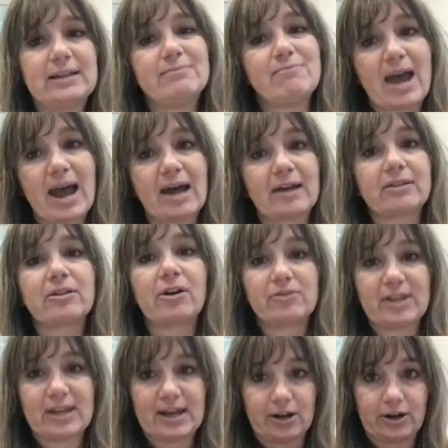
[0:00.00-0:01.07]
and math are
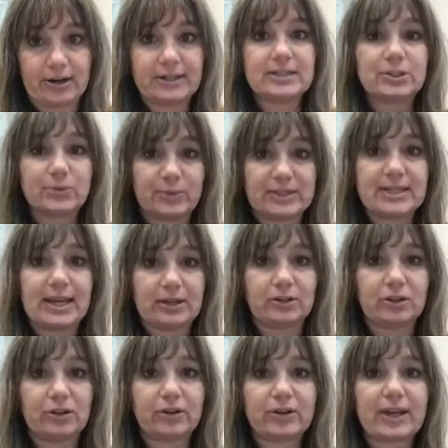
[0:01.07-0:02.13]
the areas we take a
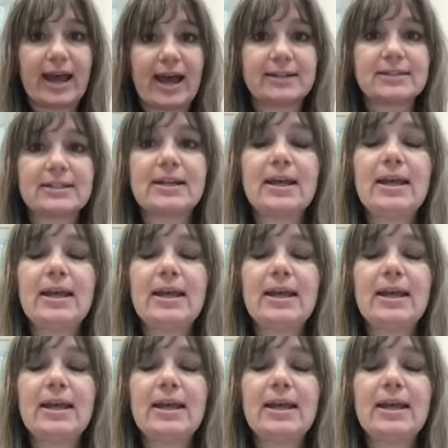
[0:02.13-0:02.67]
look at.